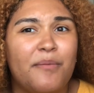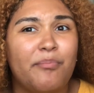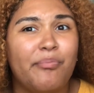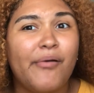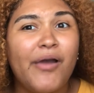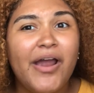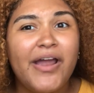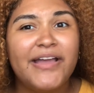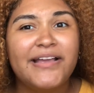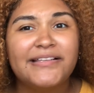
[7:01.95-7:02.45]
the
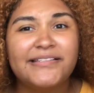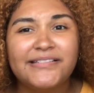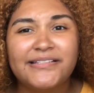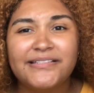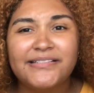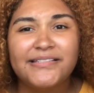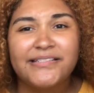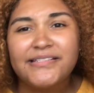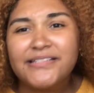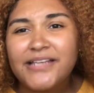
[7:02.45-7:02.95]
price
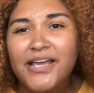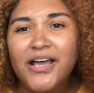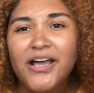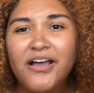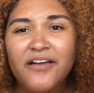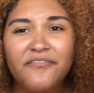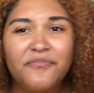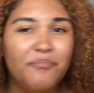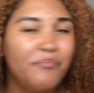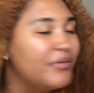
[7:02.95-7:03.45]
and
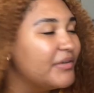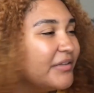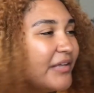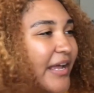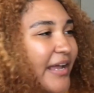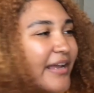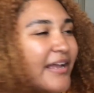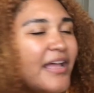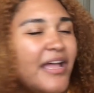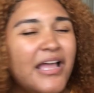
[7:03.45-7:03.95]
stuff. But
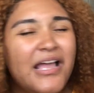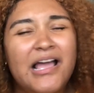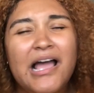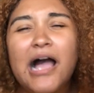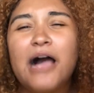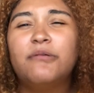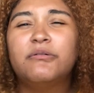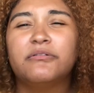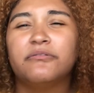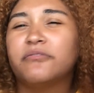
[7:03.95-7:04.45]
like
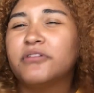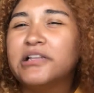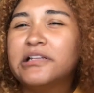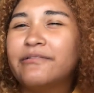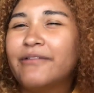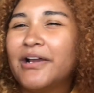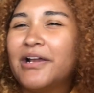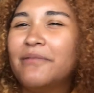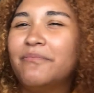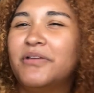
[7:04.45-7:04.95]
I would
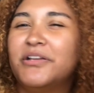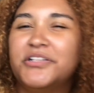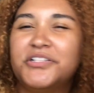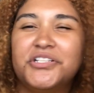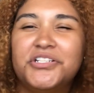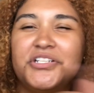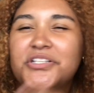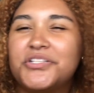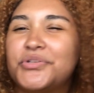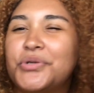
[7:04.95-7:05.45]
really recommend
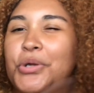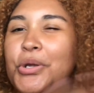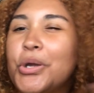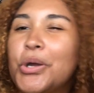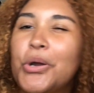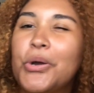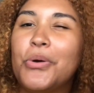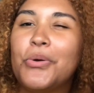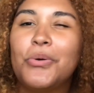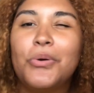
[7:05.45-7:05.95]
to just
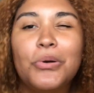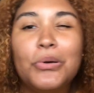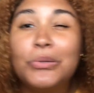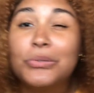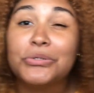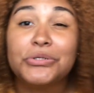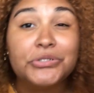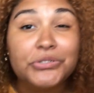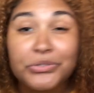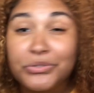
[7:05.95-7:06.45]
go
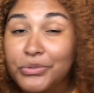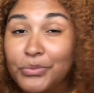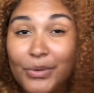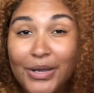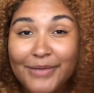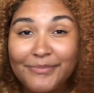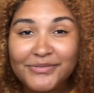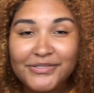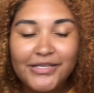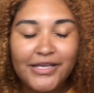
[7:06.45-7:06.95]
on to the
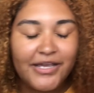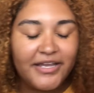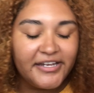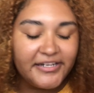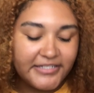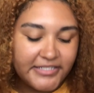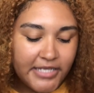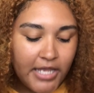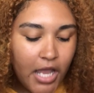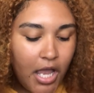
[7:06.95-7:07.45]

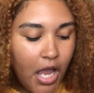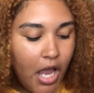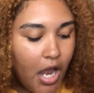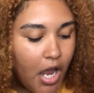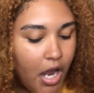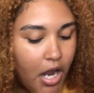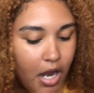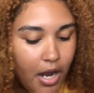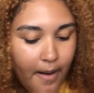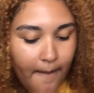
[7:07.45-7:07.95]
website.
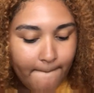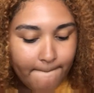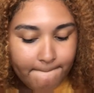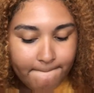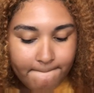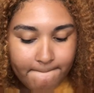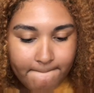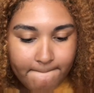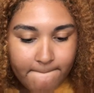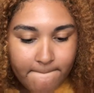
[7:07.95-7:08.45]
Um,
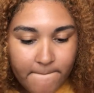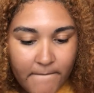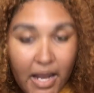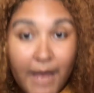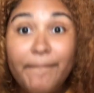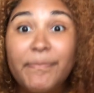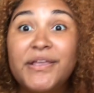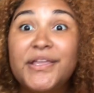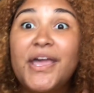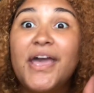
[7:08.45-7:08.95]

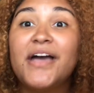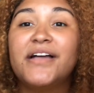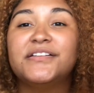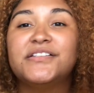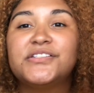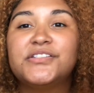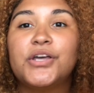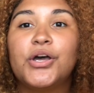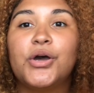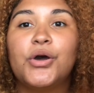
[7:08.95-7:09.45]
but yeah,
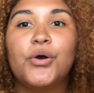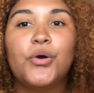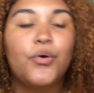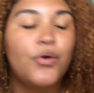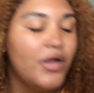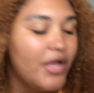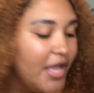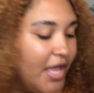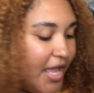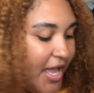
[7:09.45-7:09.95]

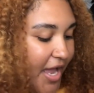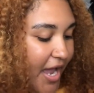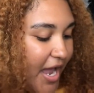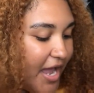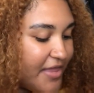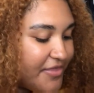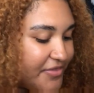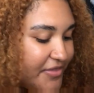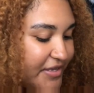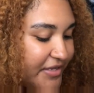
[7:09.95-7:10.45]
so
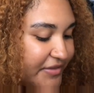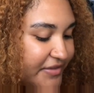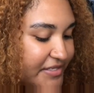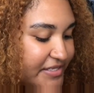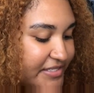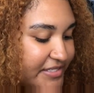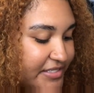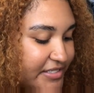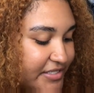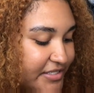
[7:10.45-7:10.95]
I think
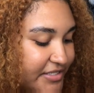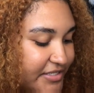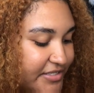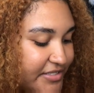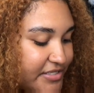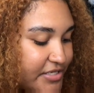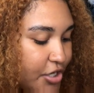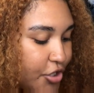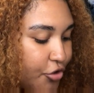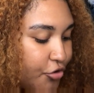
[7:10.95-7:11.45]
this
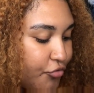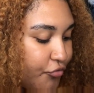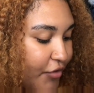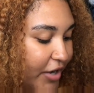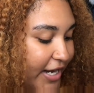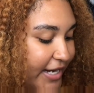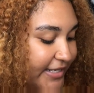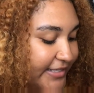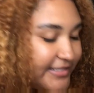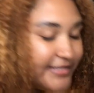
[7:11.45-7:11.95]
is
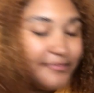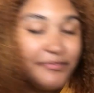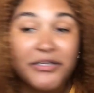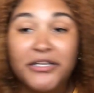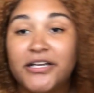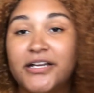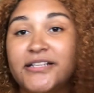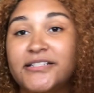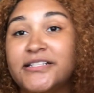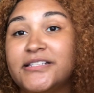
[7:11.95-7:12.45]
great
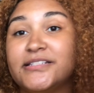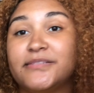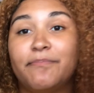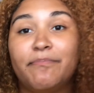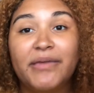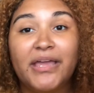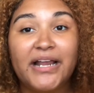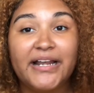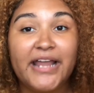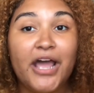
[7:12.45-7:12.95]
because it's
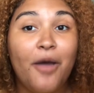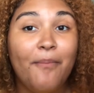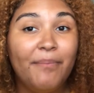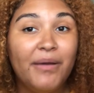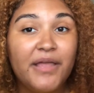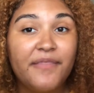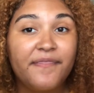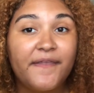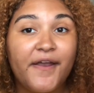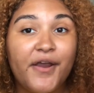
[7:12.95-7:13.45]
picked out
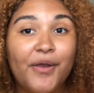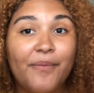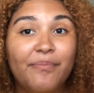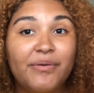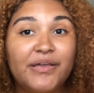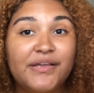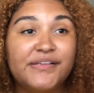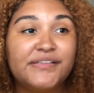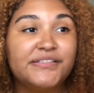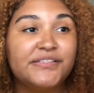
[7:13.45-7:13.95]
by
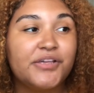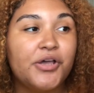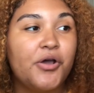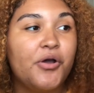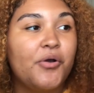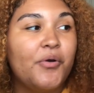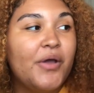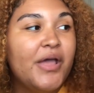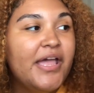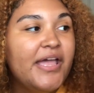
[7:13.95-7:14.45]
therapists.
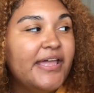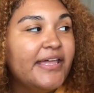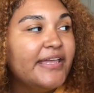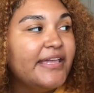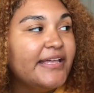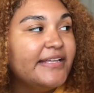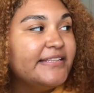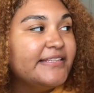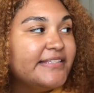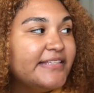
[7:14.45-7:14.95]
So
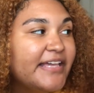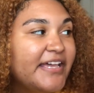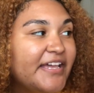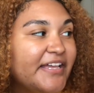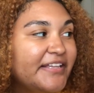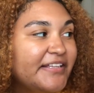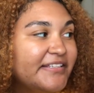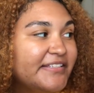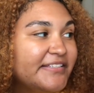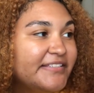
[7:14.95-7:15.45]
it's
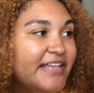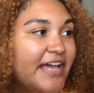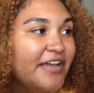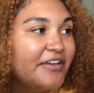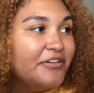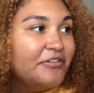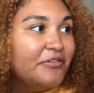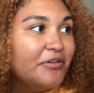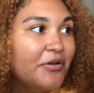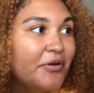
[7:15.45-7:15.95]
things
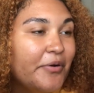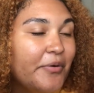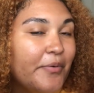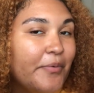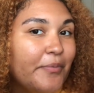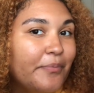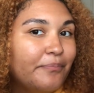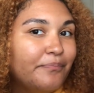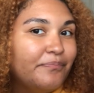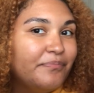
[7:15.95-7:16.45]
that, you know,